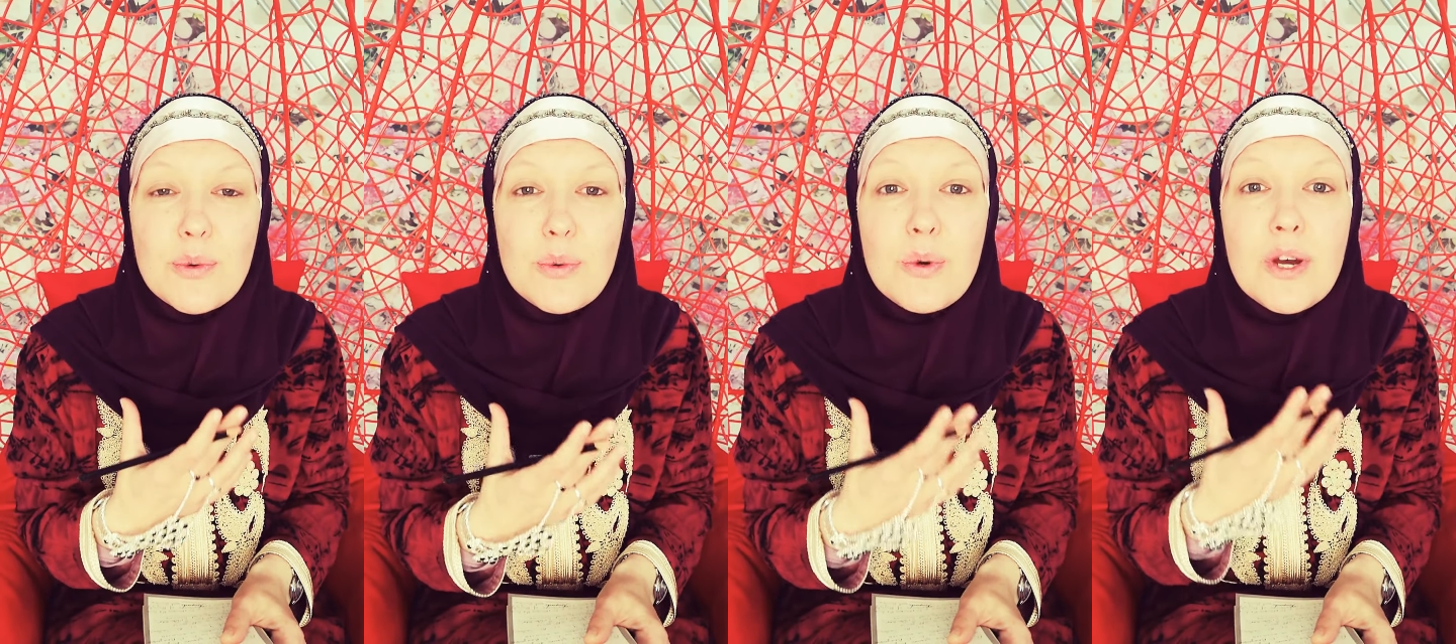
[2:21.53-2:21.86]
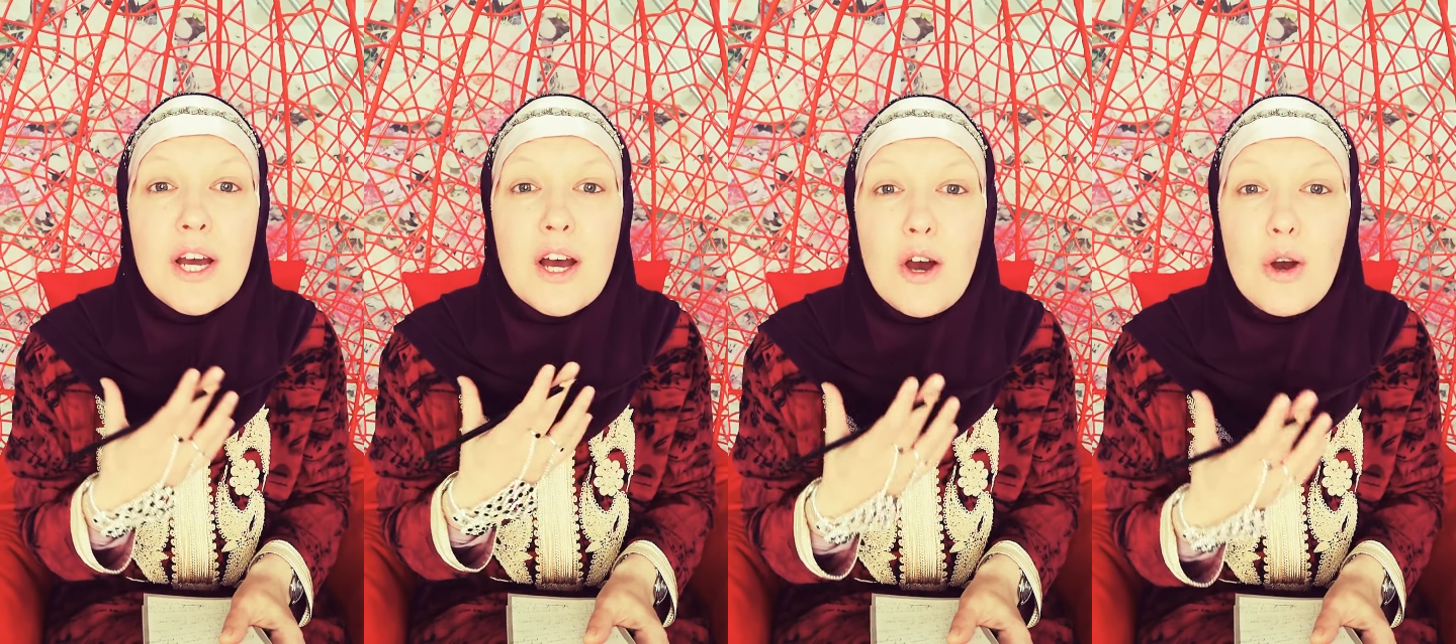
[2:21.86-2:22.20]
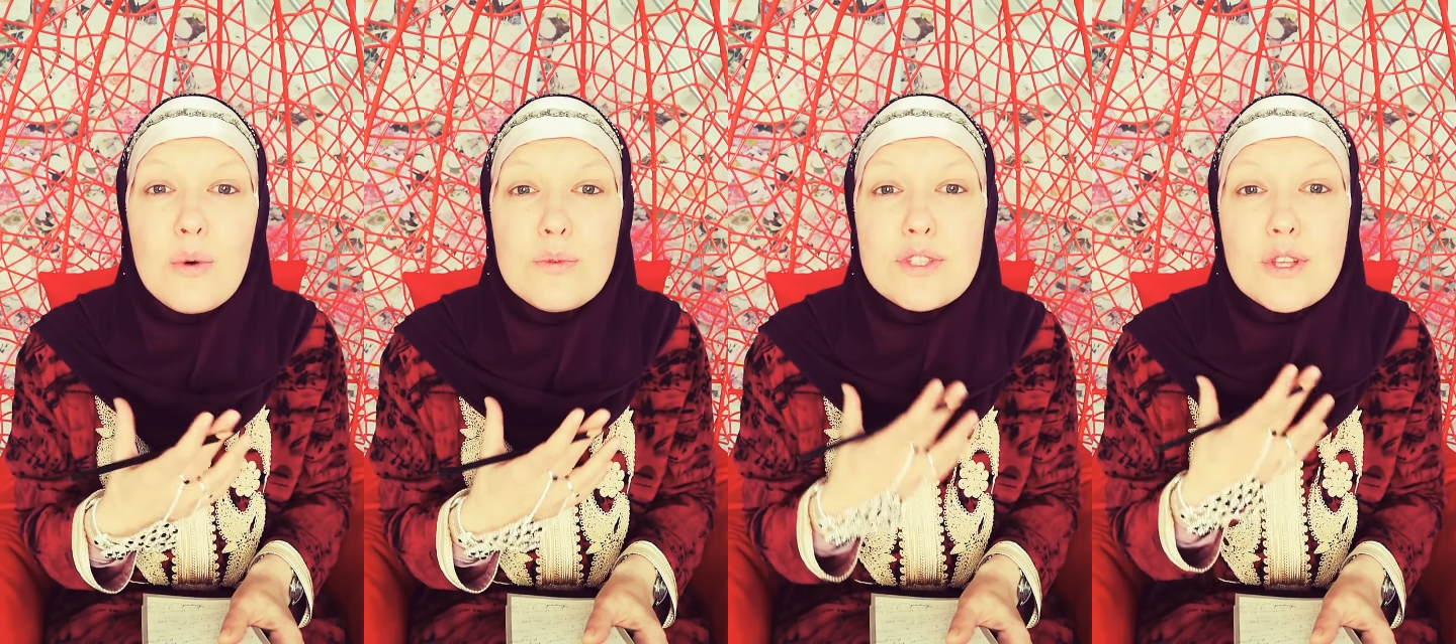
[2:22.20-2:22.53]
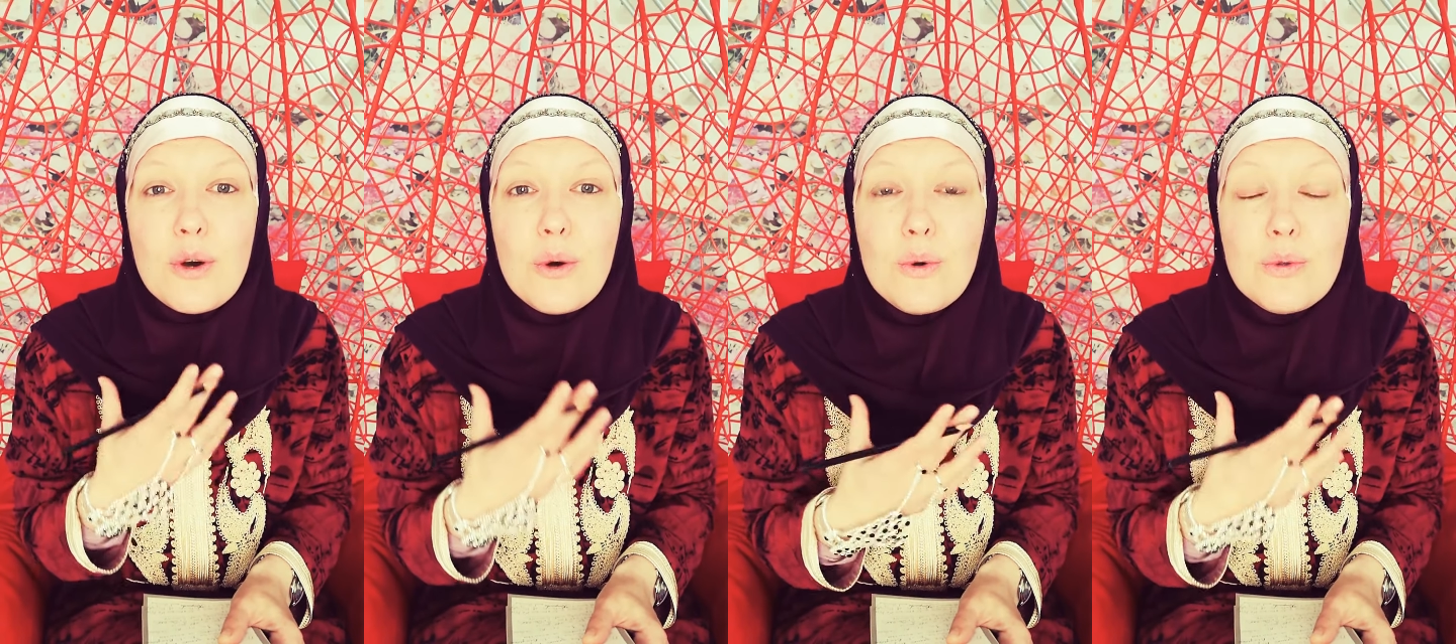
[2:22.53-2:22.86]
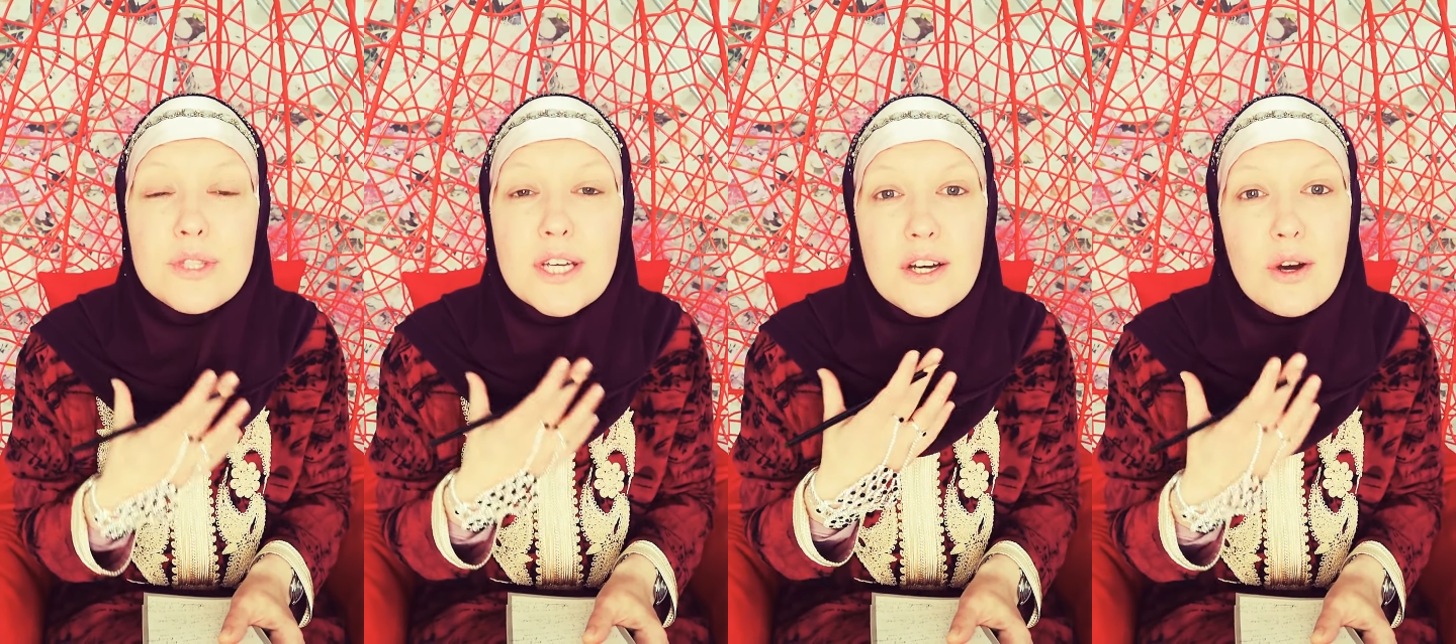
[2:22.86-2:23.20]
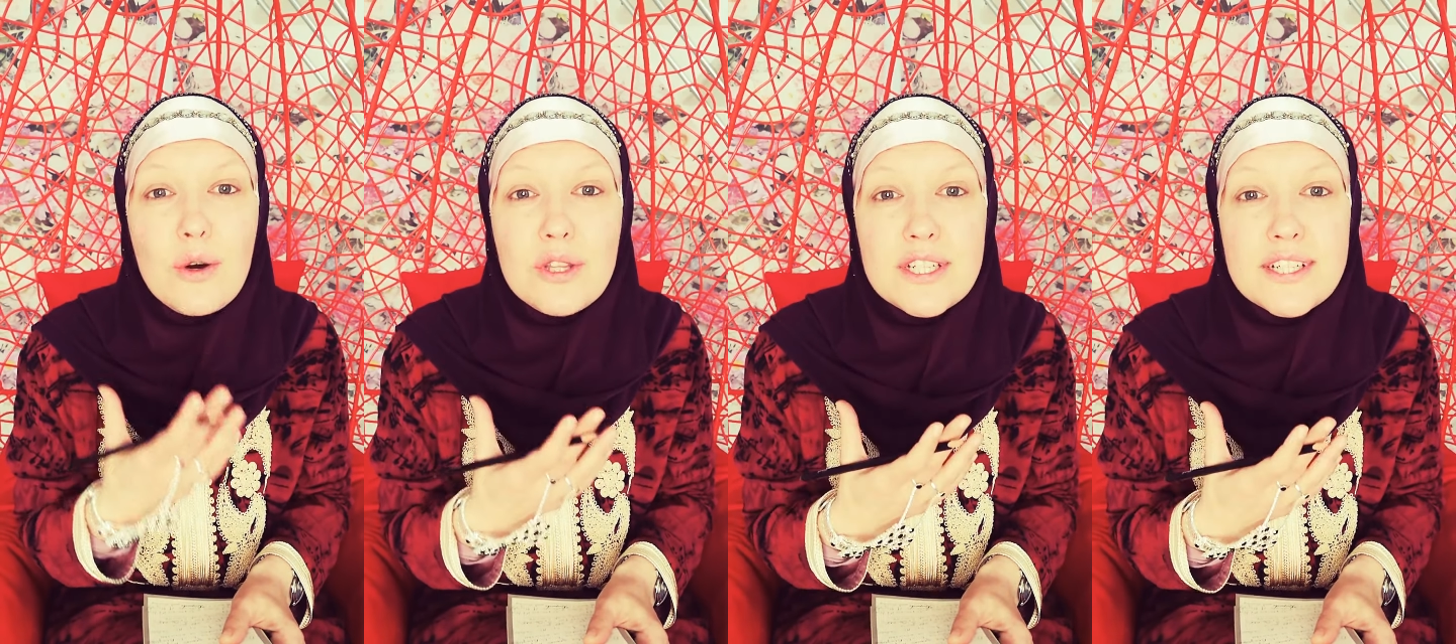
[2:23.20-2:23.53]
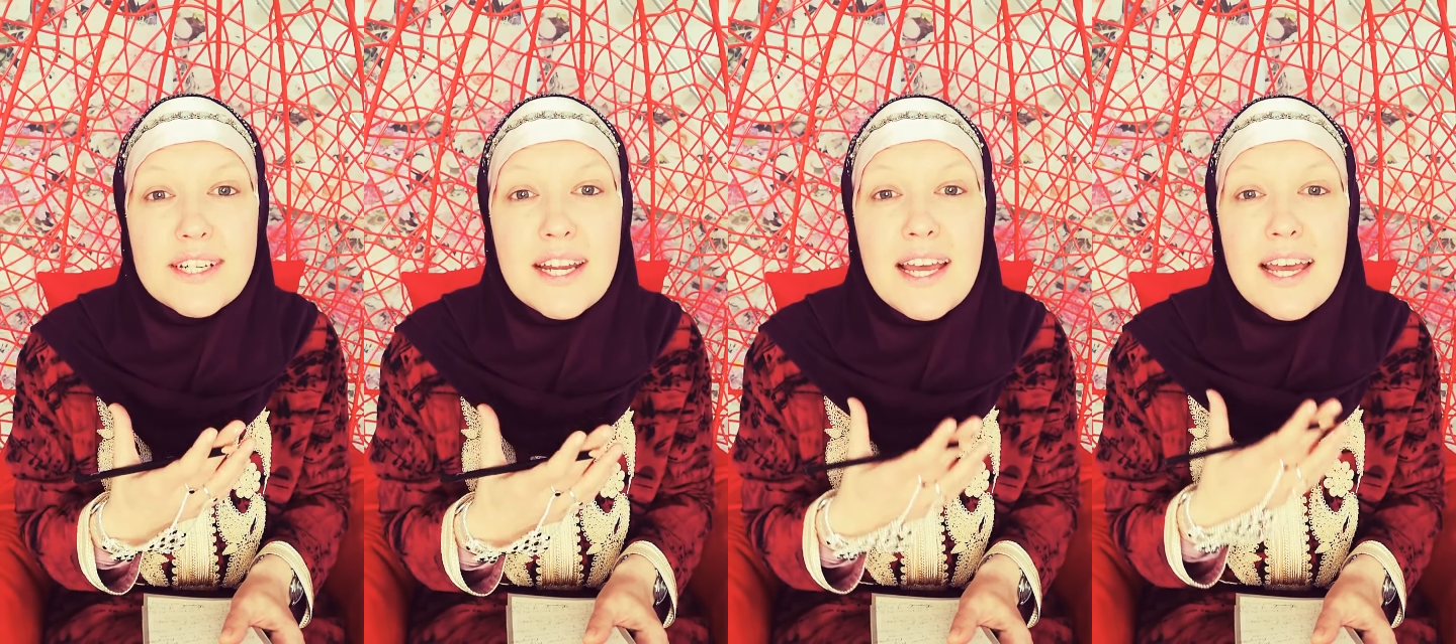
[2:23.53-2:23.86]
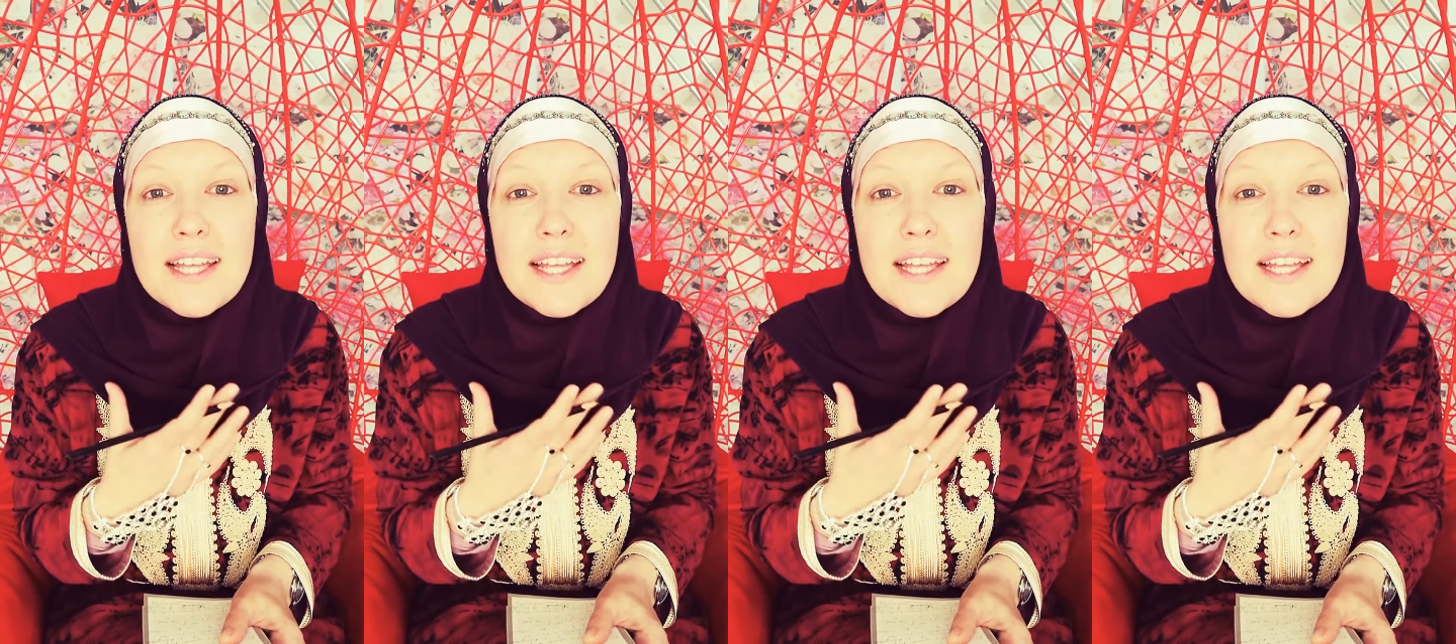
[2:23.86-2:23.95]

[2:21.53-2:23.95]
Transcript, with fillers: who owns all the honor,